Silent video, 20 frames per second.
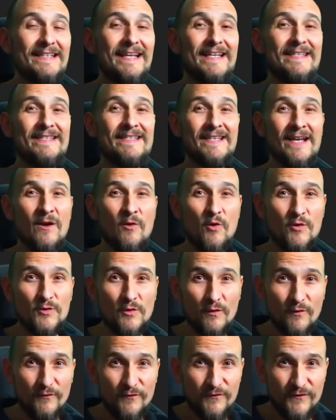Now the
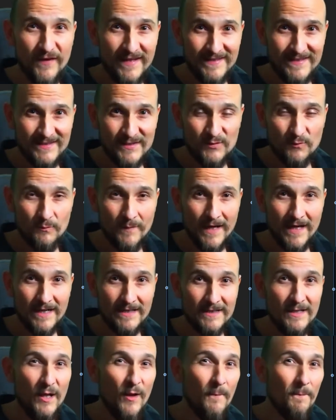scammers need an
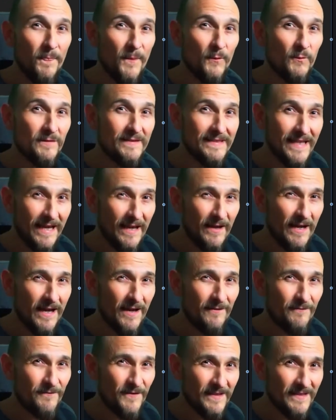address. So you're
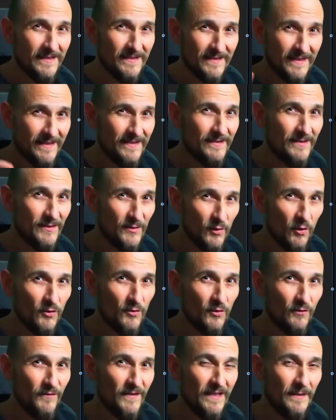asked to enter your
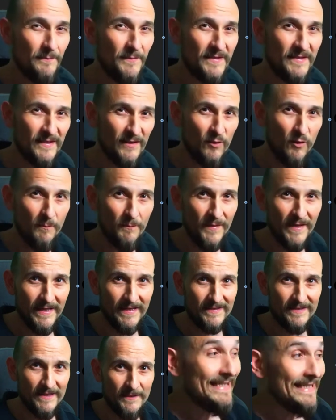full address,
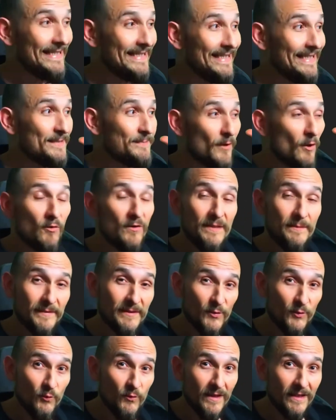including your
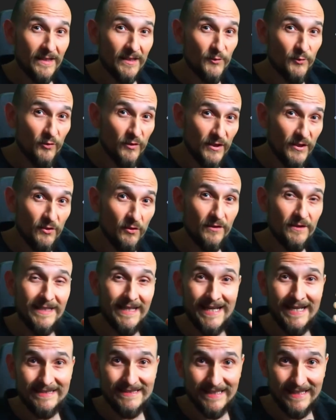email address.
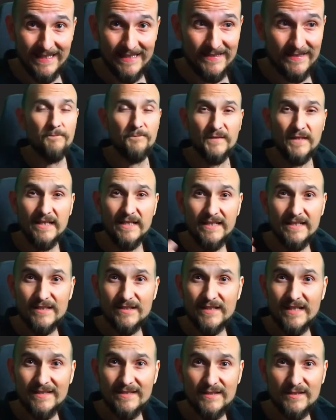That part will be
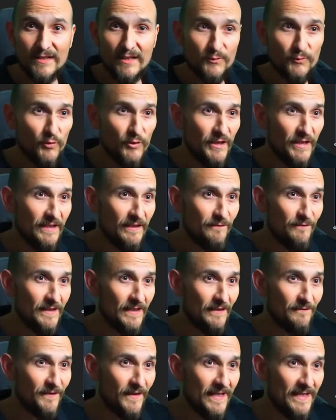needed later.
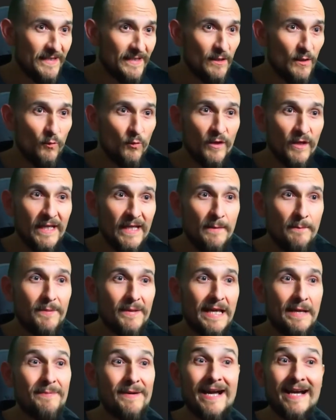Then it
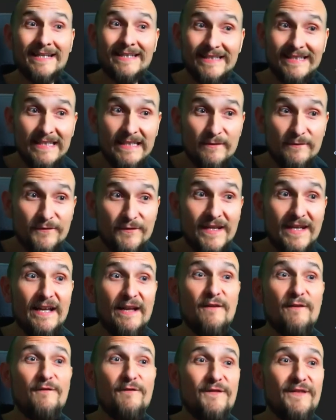goes on with,
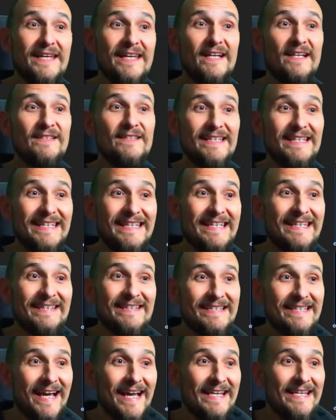please stay active while
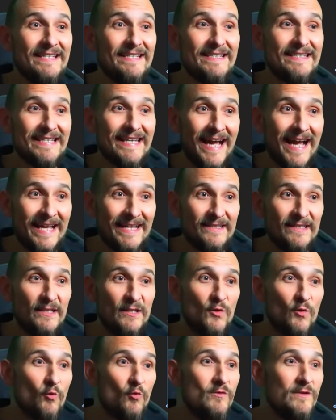I process your
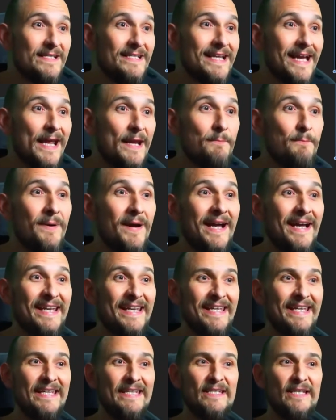information and your
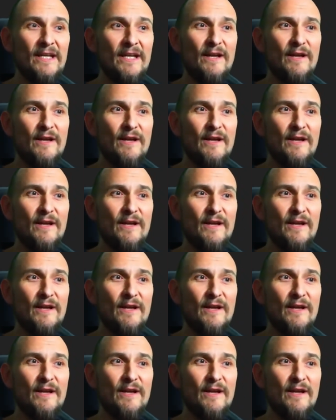package.